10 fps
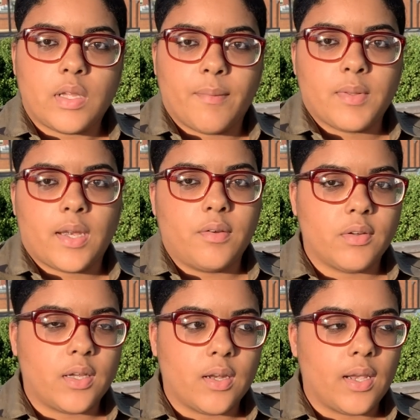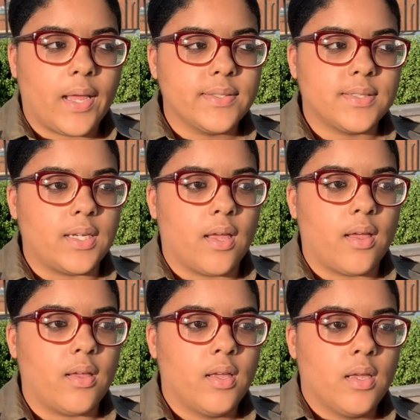I'm not even gonna lie to
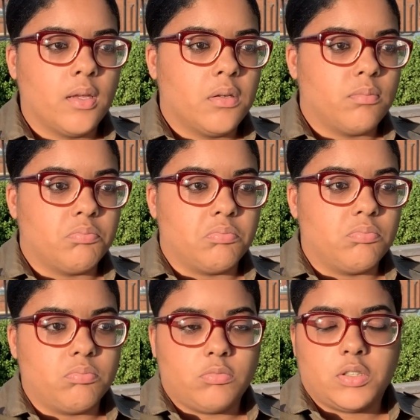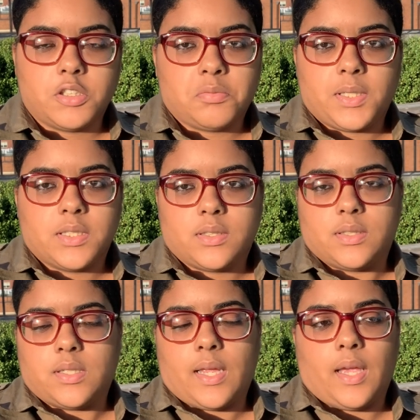y'all, just because
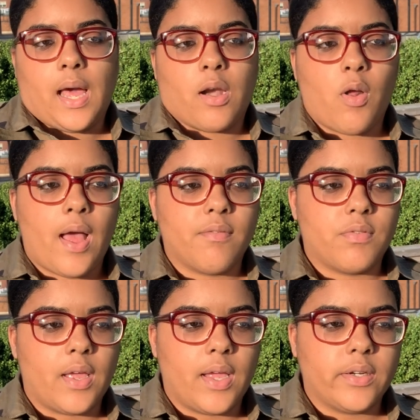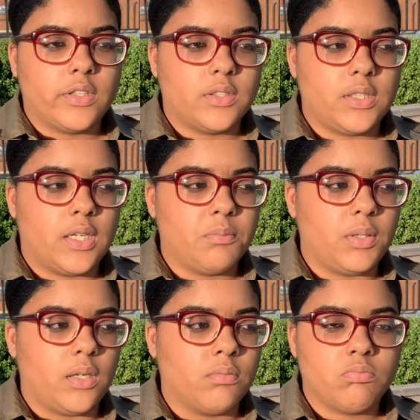like I don't have the energy in
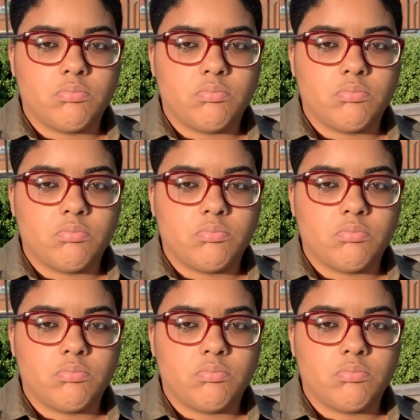me.